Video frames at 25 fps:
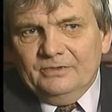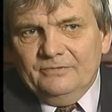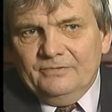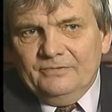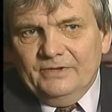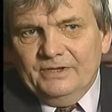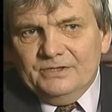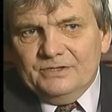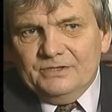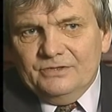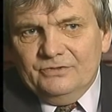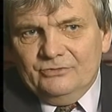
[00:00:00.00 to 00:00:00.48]
to
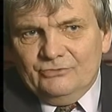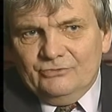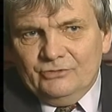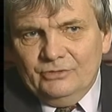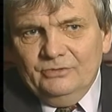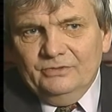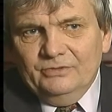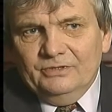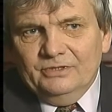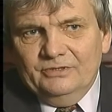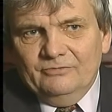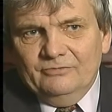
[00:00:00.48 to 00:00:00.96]
face the
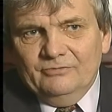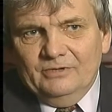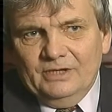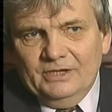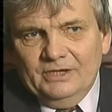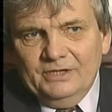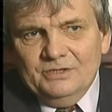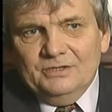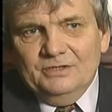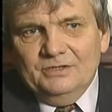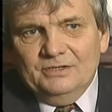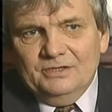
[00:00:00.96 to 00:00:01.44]
truth in
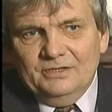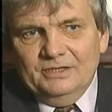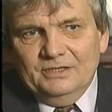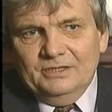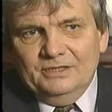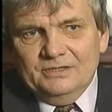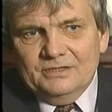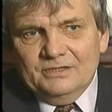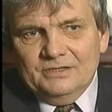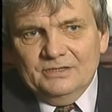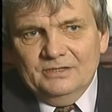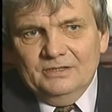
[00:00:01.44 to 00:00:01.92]
relation to
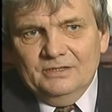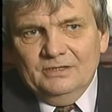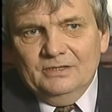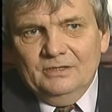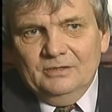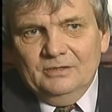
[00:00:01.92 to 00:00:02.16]
these